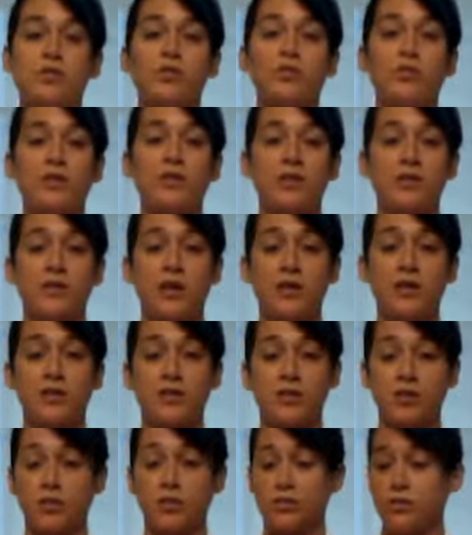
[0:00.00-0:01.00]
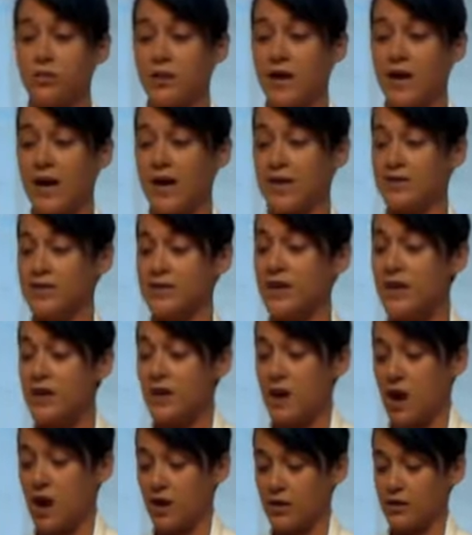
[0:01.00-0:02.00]
when we start to utilize
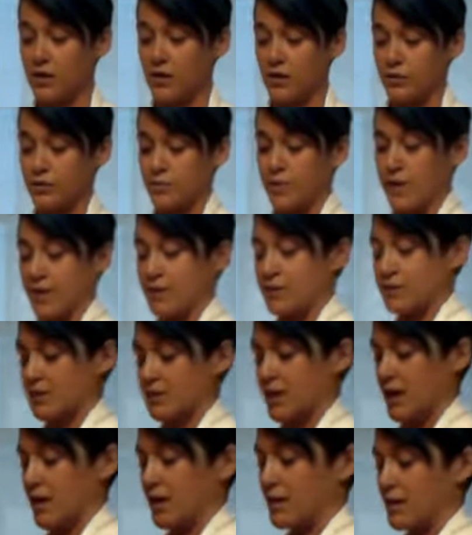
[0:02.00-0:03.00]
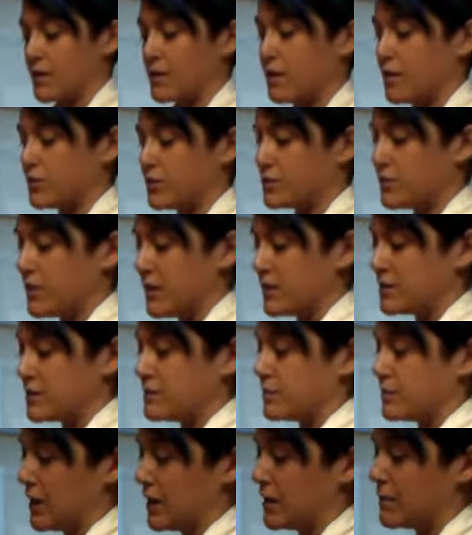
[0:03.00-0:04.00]
our clothespins. And clothespins
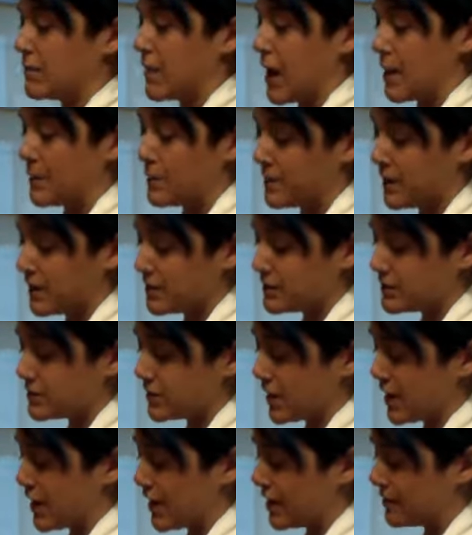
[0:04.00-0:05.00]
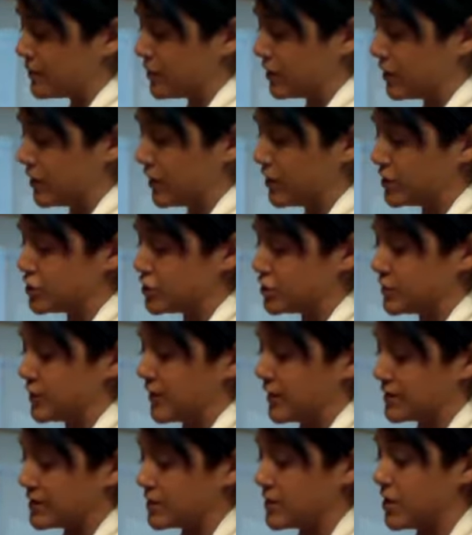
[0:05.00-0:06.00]
being bobby pins, Pureology, we
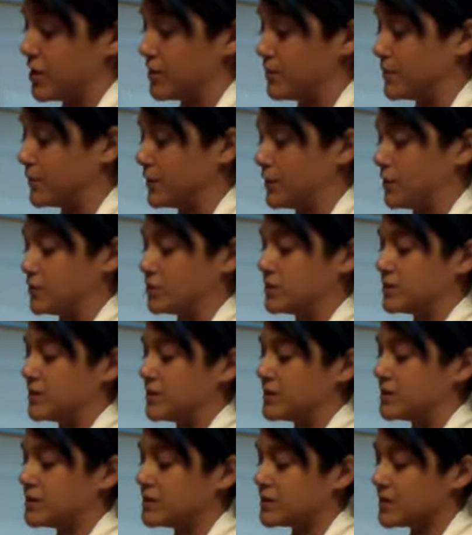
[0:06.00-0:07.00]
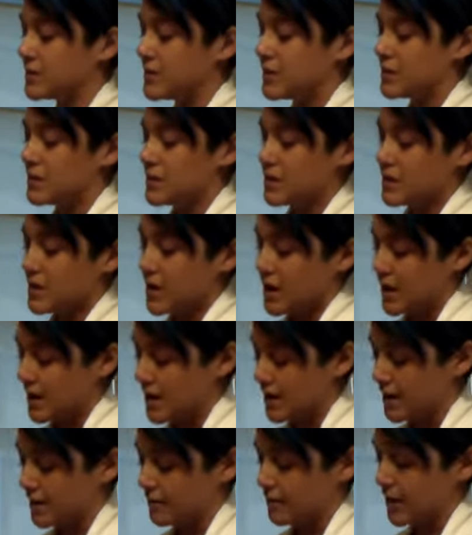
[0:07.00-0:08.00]
like to call them clothespins,
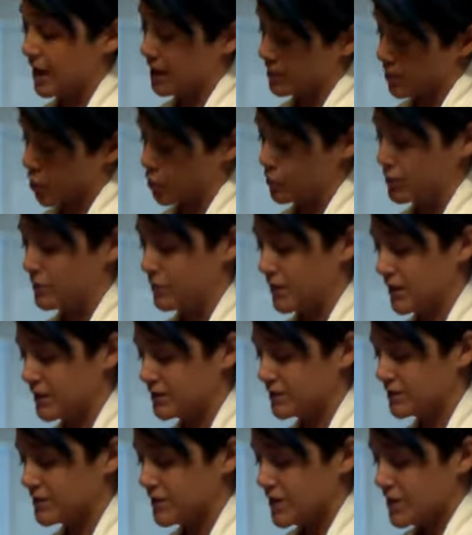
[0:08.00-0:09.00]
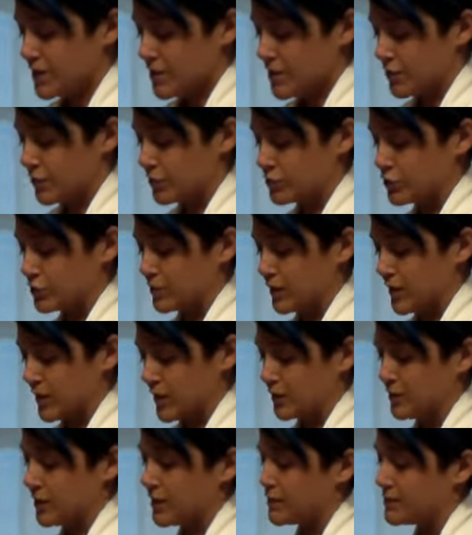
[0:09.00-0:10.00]
and open pins, which would be a
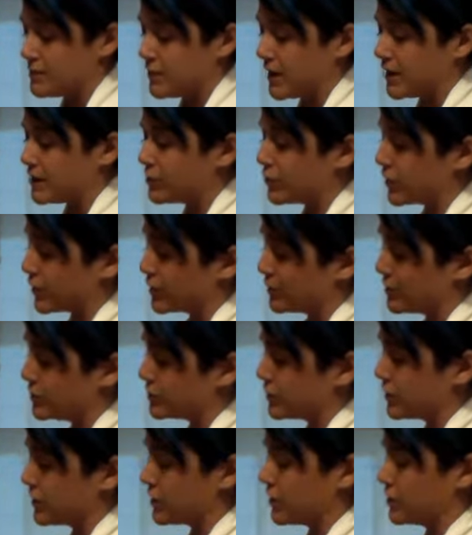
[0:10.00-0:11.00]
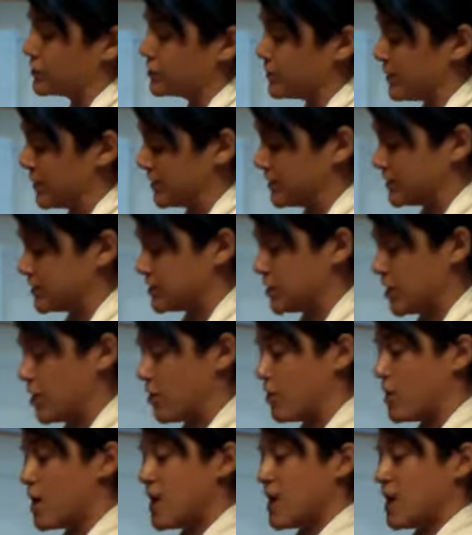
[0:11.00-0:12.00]
hairpin, but we're going to be using clothespins.
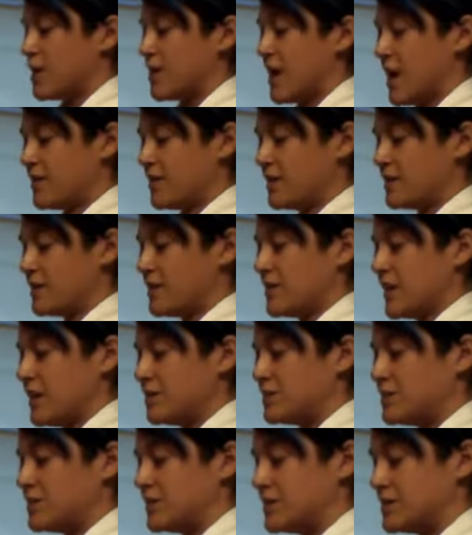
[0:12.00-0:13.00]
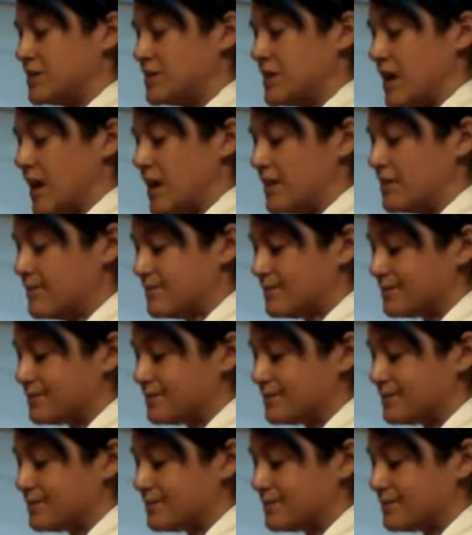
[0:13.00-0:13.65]
So now that the lacing's done,